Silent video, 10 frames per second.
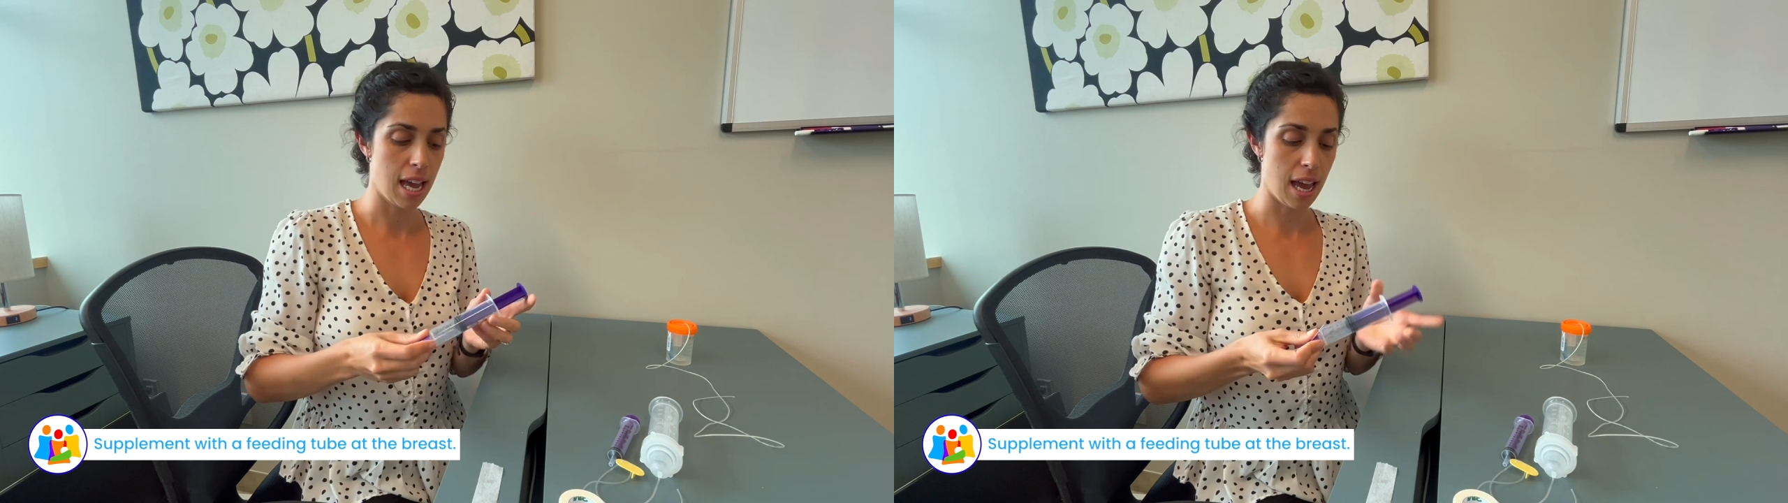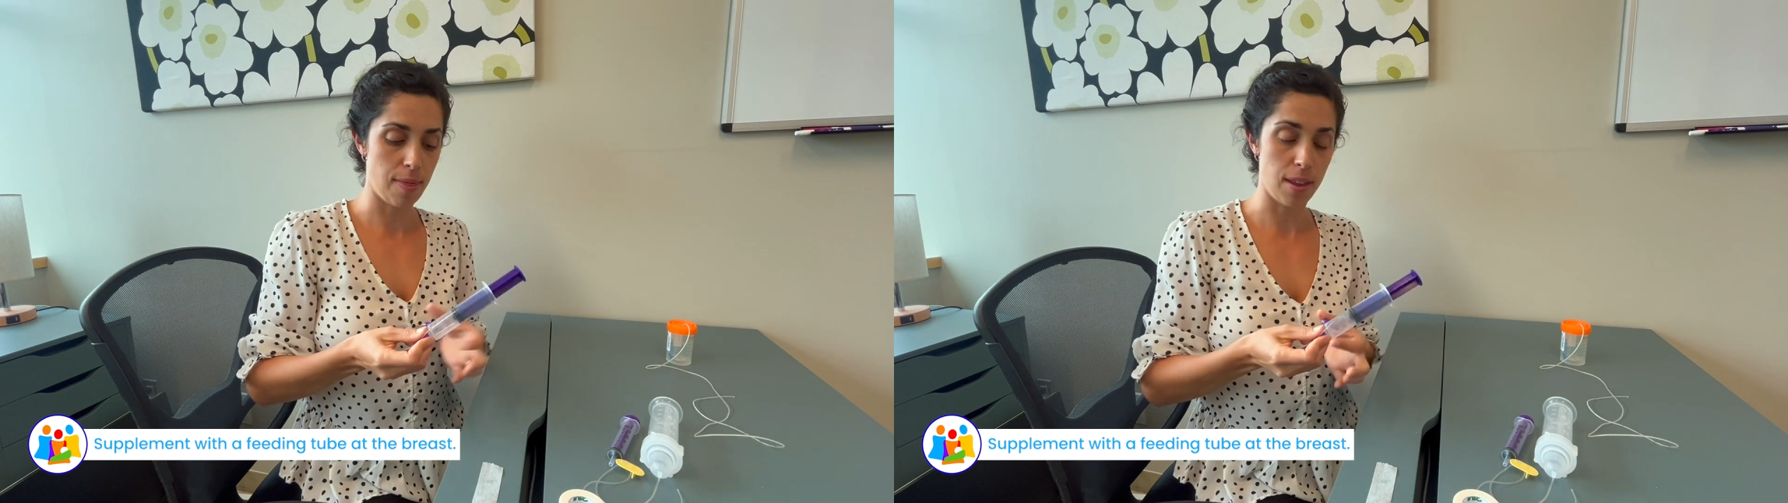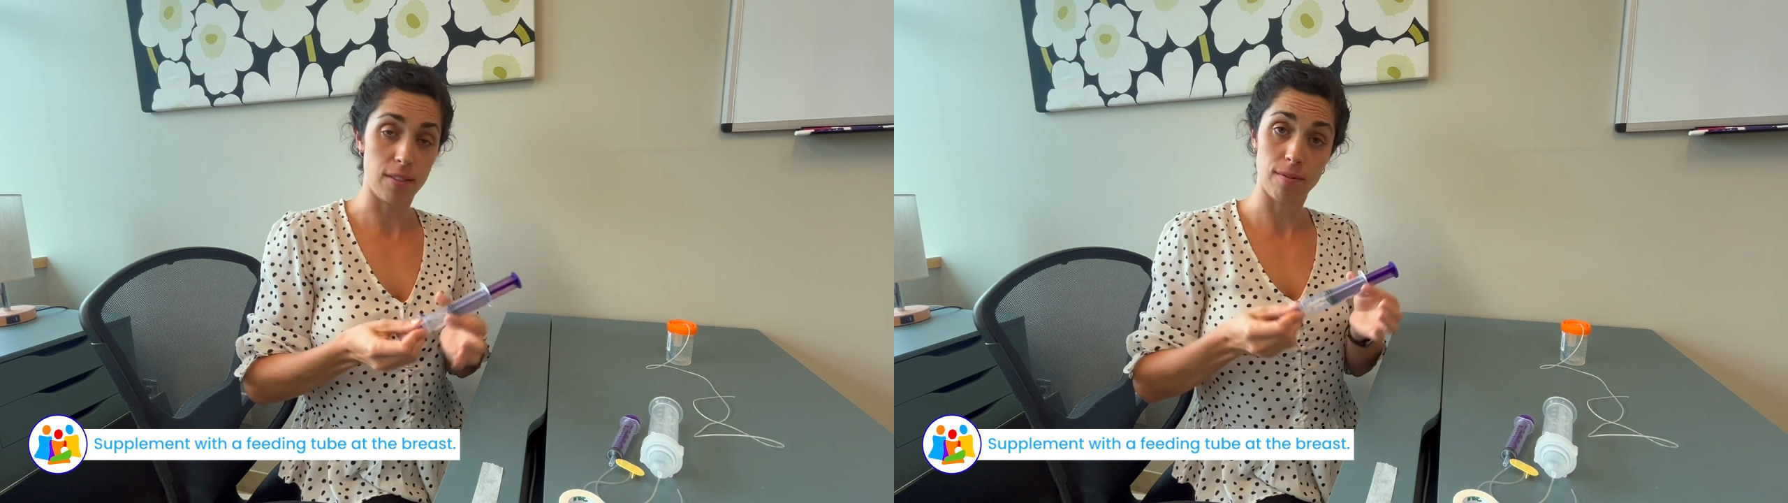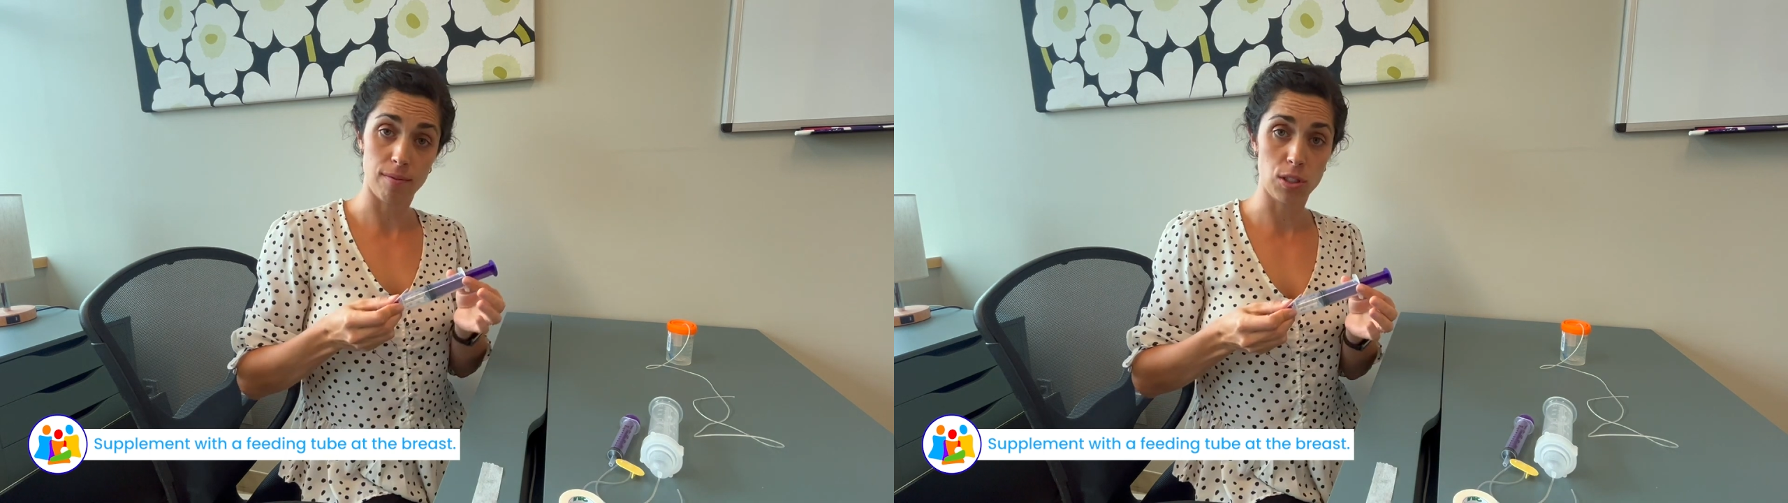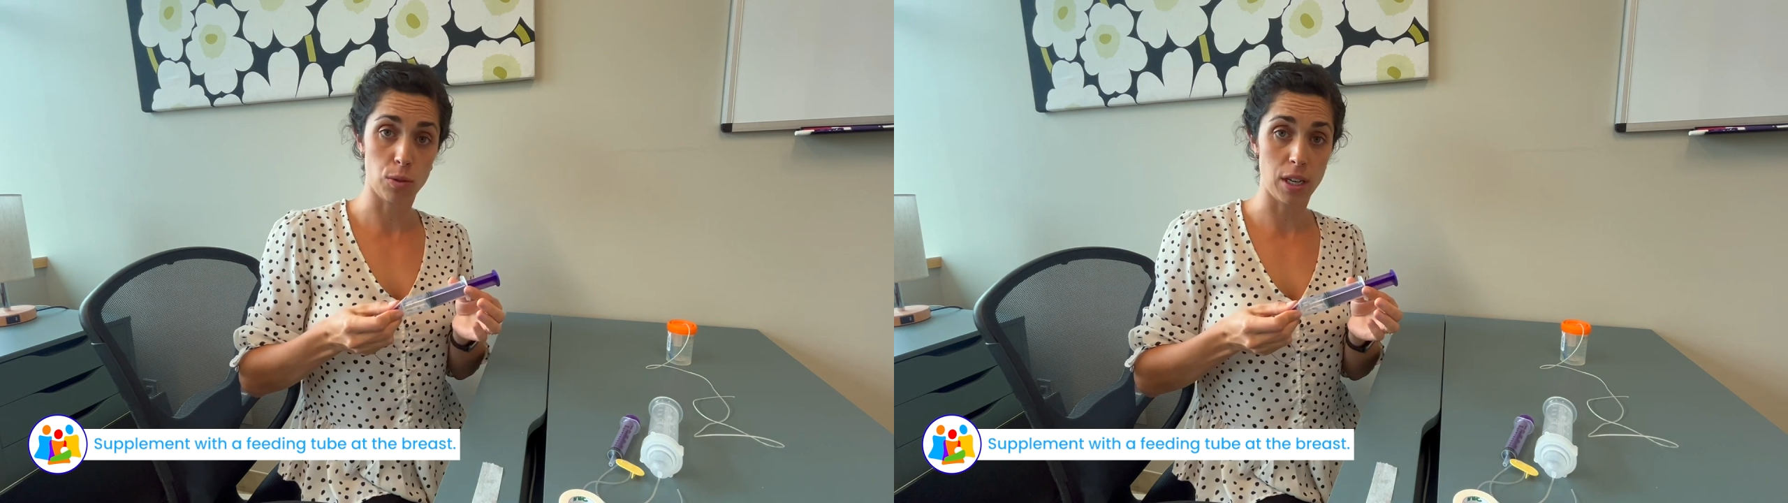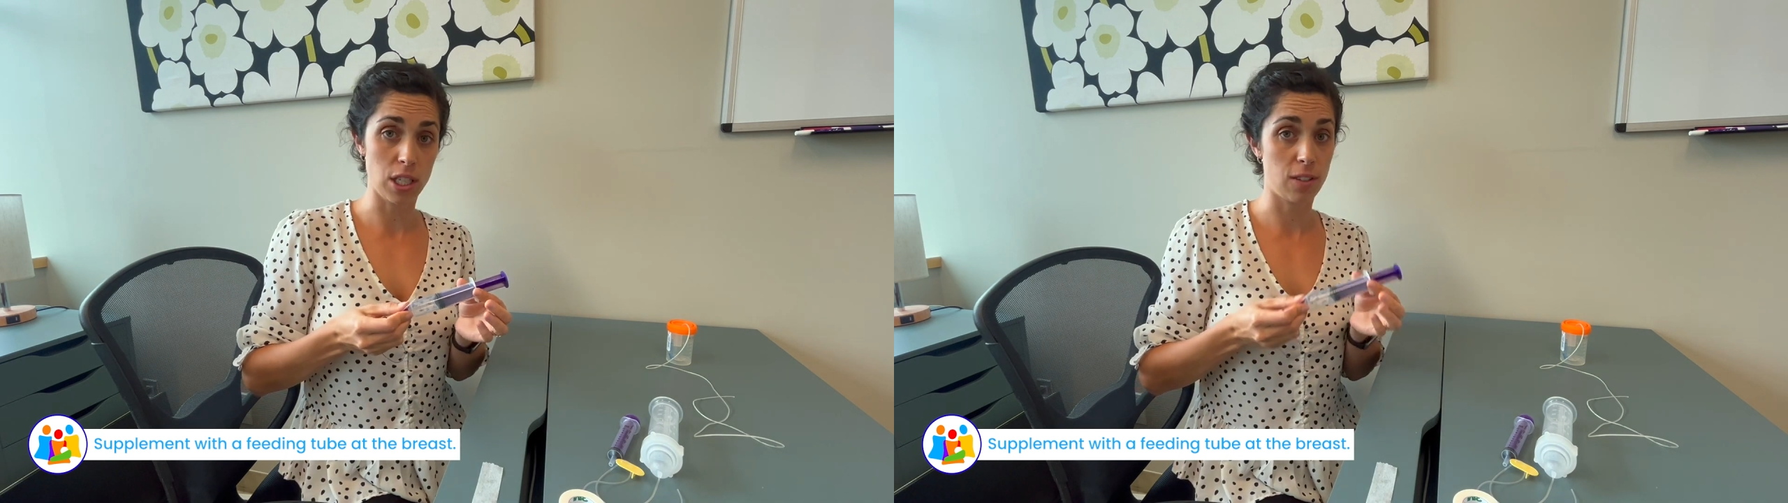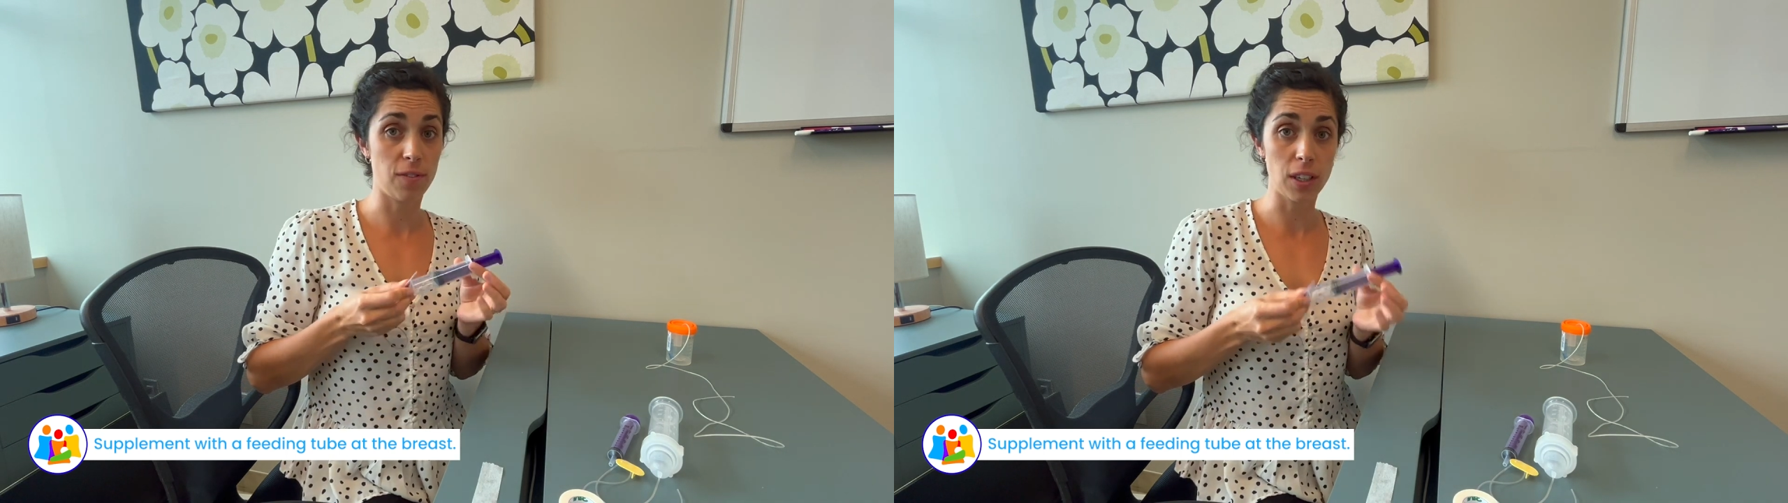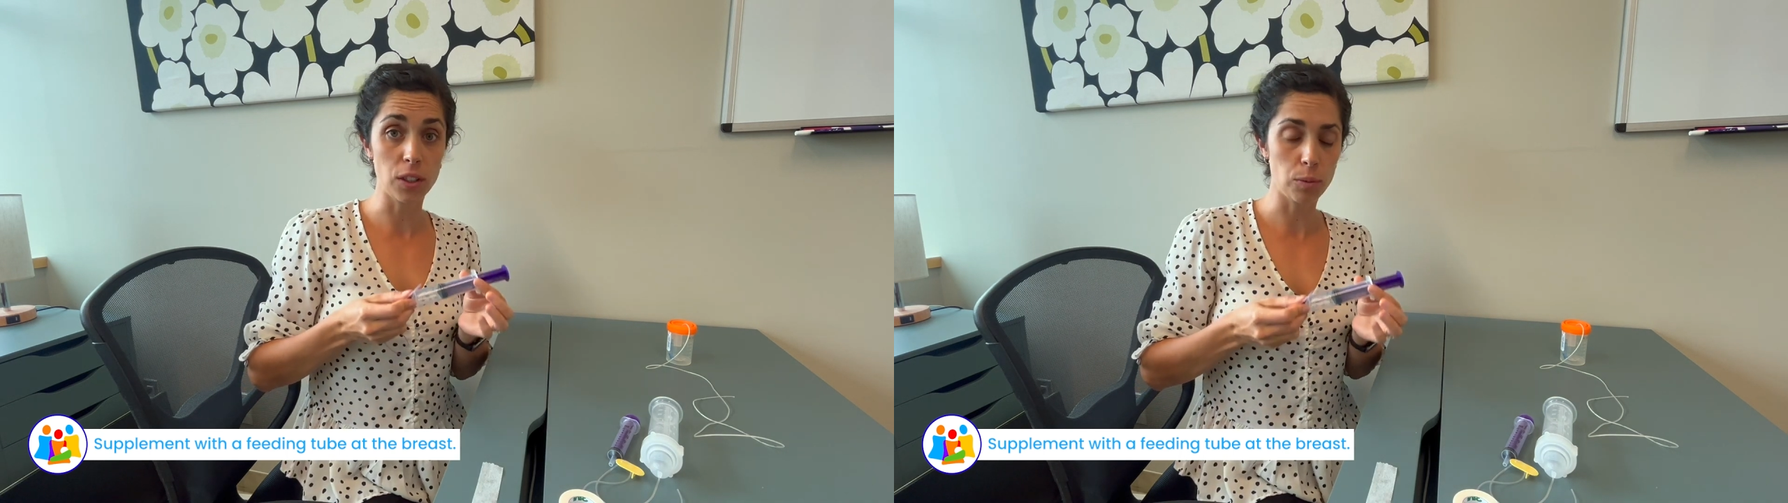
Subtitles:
and the syringe is filled